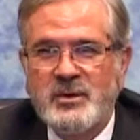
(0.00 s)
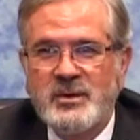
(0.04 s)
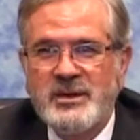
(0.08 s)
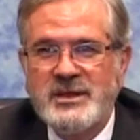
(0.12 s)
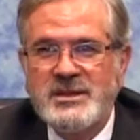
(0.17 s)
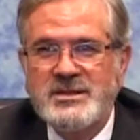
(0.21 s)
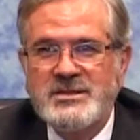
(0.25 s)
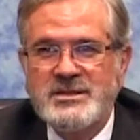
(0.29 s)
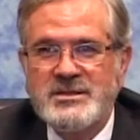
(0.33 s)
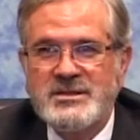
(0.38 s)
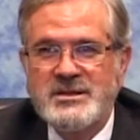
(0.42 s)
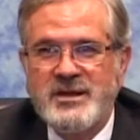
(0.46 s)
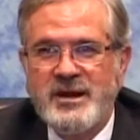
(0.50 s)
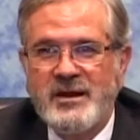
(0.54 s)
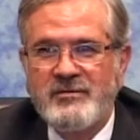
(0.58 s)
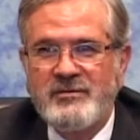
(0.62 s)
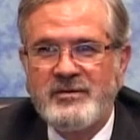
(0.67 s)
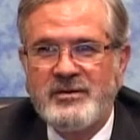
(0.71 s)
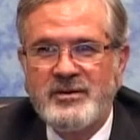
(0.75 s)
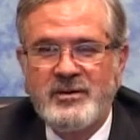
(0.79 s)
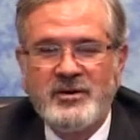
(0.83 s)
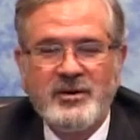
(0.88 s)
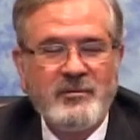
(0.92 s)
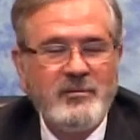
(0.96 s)
this is
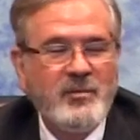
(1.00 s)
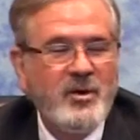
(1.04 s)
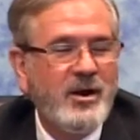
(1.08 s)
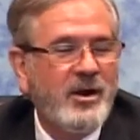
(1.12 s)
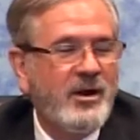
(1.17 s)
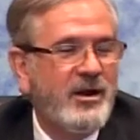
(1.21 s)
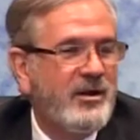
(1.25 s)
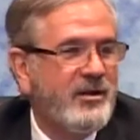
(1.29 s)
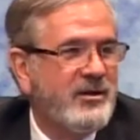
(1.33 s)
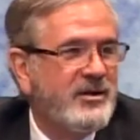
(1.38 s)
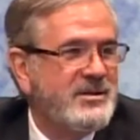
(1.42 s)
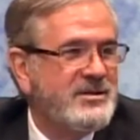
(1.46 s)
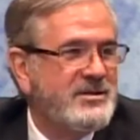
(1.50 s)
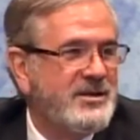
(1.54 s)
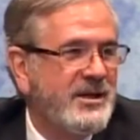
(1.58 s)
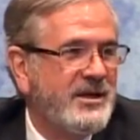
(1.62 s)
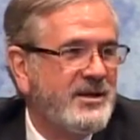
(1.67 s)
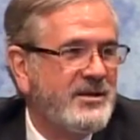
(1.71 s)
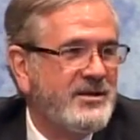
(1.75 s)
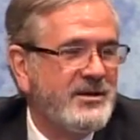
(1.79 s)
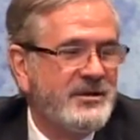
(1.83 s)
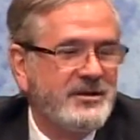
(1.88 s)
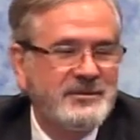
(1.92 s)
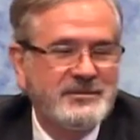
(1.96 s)
Governor Lamar
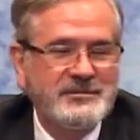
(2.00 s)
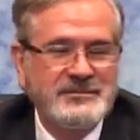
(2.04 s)
Alexander.